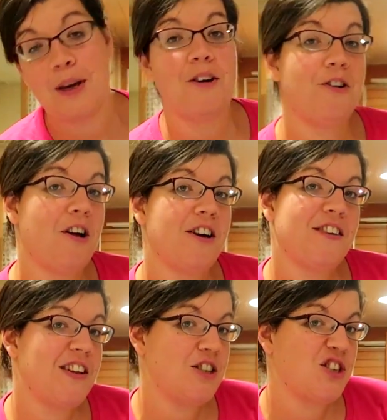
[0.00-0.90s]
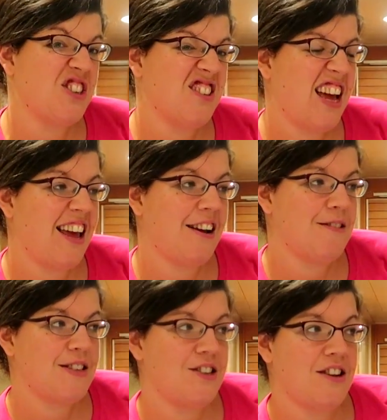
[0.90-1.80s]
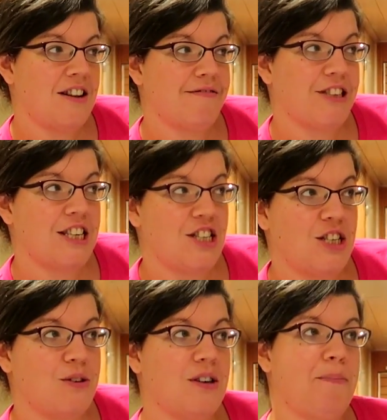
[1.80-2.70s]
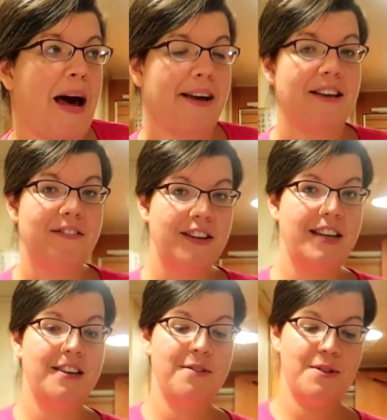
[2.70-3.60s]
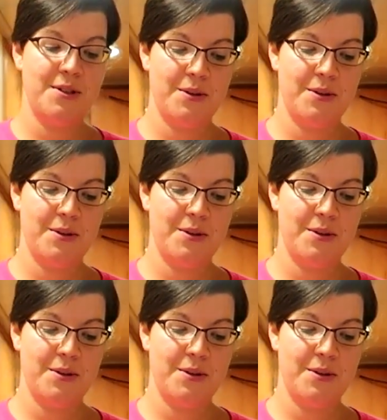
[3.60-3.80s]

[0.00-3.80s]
We are not conventional, and I was gonna do a packing video,